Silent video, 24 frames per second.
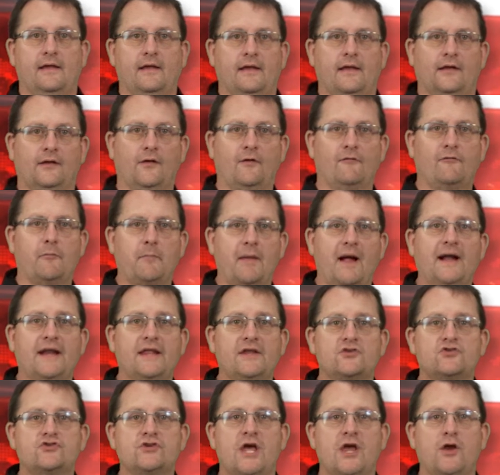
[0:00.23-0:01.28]
Hello everybody,
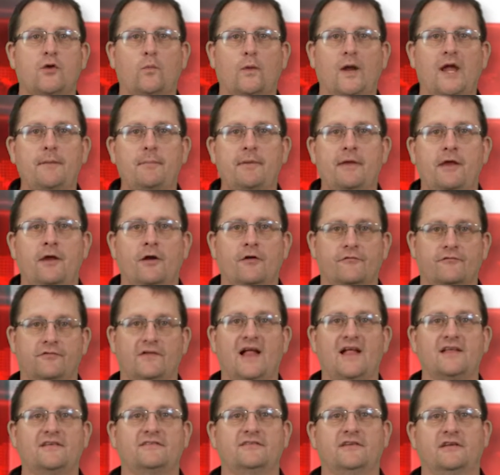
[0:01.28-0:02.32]
Jake Raby here,
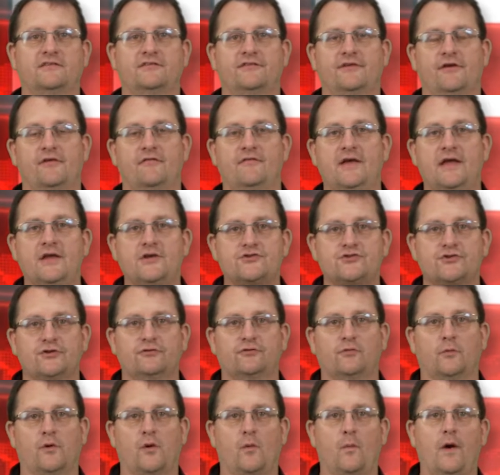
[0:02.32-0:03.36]
Flat 6
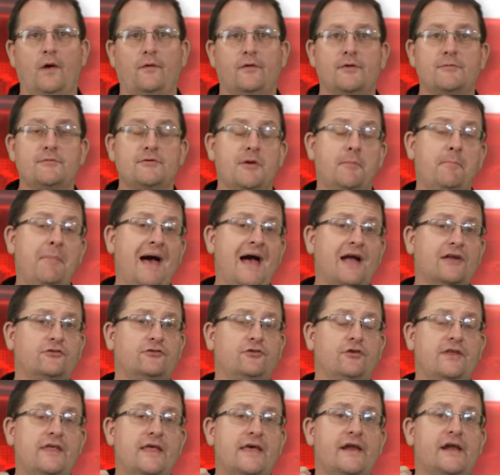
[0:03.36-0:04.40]
Innovations. I want to welcome you back
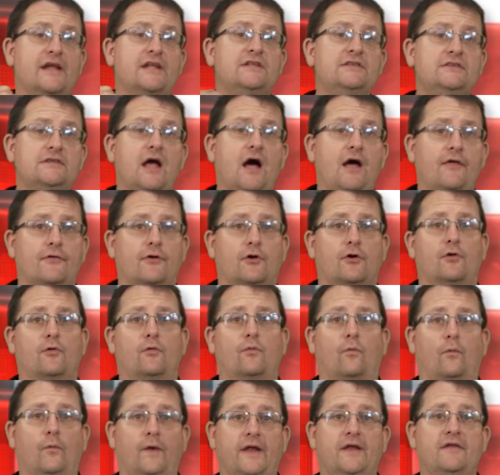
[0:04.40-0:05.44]
to yet another
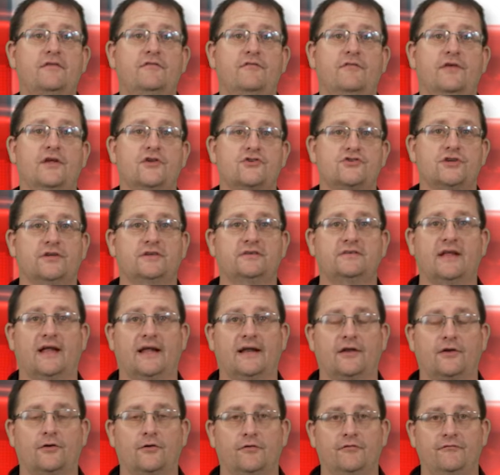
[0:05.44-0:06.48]
RenVision
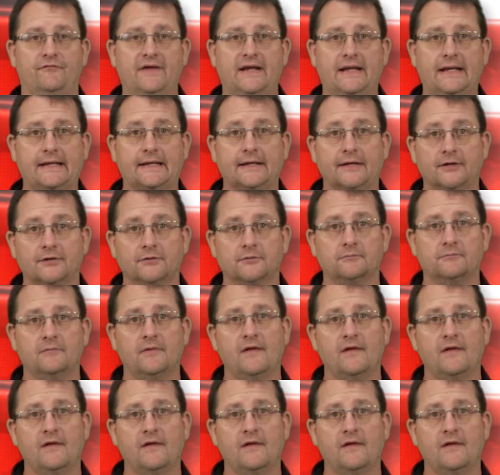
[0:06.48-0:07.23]
technical video.